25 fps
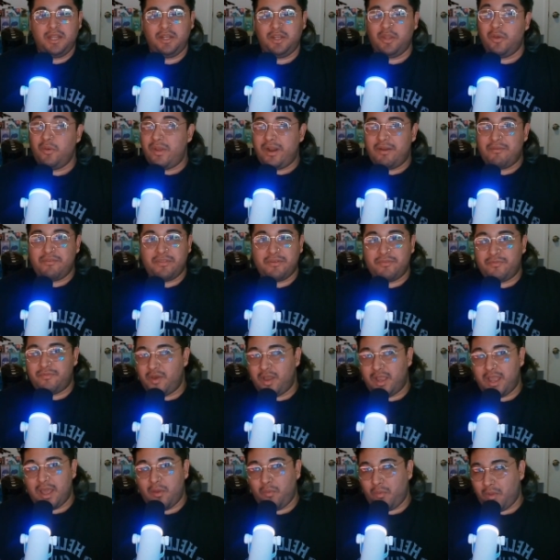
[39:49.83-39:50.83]
do whatever the
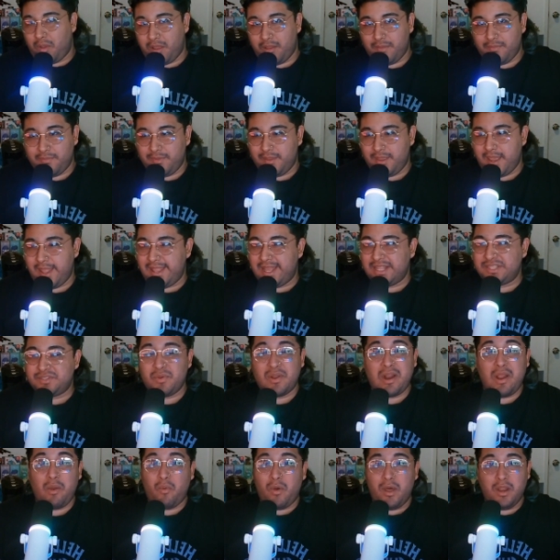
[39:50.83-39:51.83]
fuck i want and that's
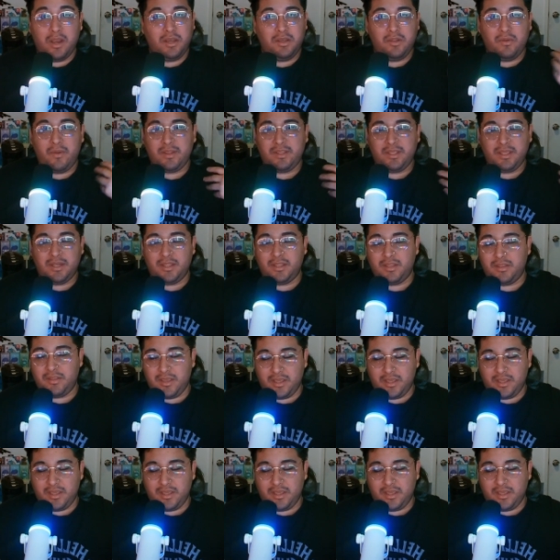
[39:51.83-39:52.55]
what i want to do at the end of